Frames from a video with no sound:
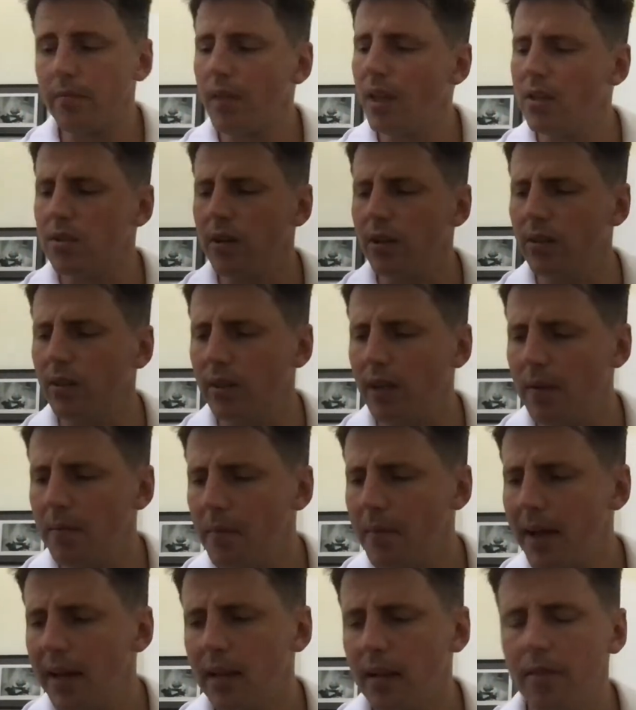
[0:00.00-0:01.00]
Sorry, not the upper
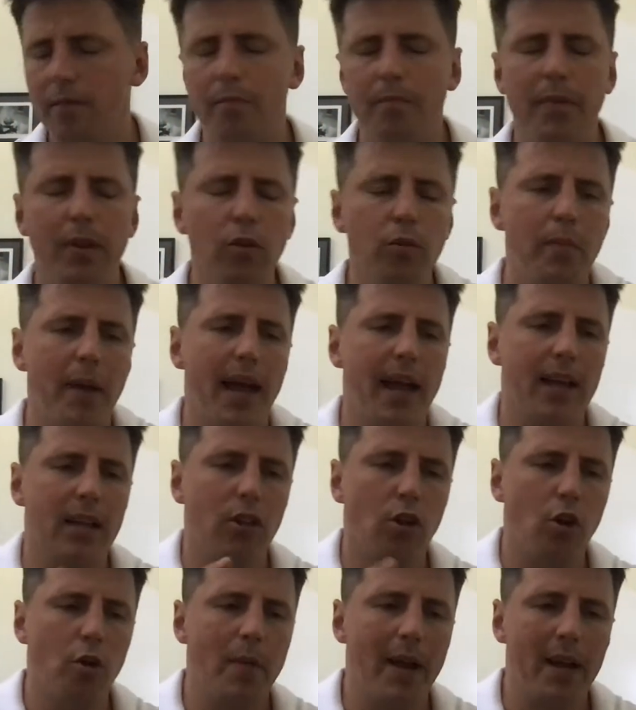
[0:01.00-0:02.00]
back, middle back,
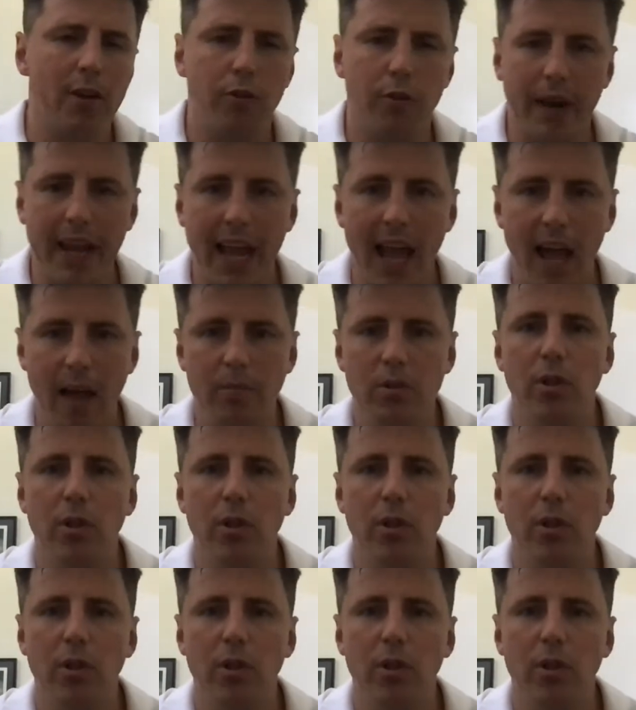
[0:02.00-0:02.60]
lower back rehab.